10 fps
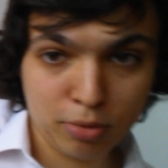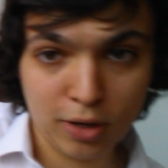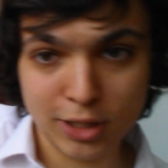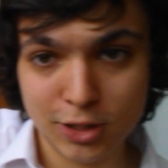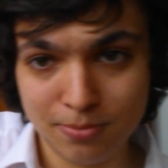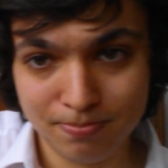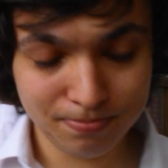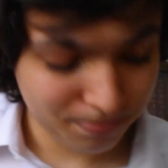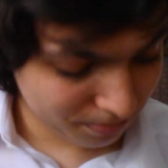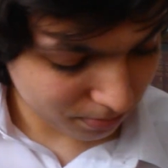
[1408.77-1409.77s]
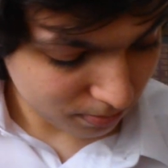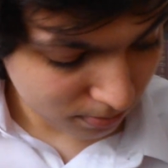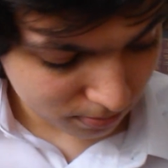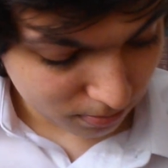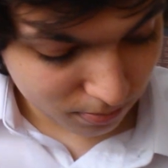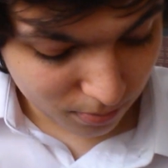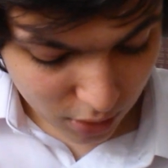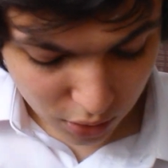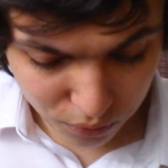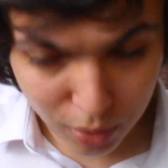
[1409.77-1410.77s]
priced
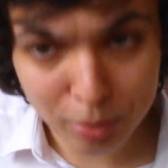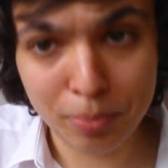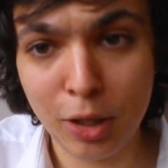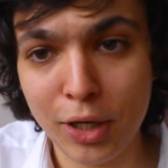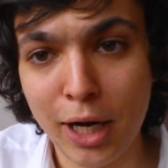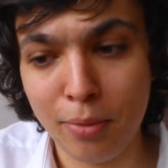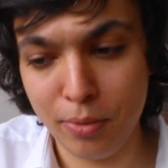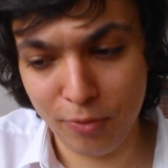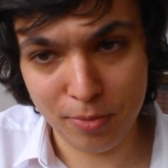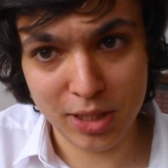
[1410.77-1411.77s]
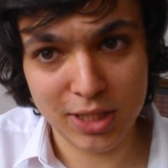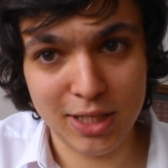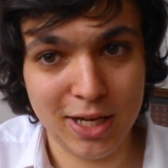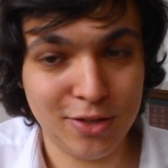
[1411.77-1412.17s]
Robert Plant album for me to